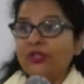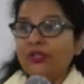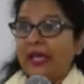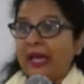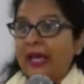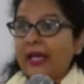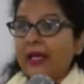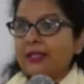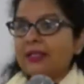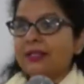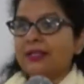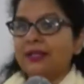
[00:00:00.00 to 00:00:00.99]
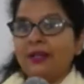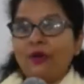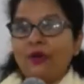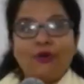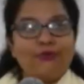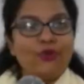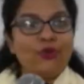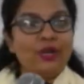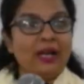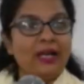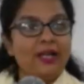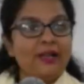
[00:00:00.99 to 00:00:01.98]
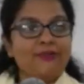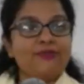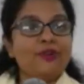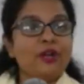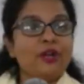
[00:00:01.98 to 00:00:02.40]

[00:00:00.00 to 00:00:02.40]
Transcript: days of your life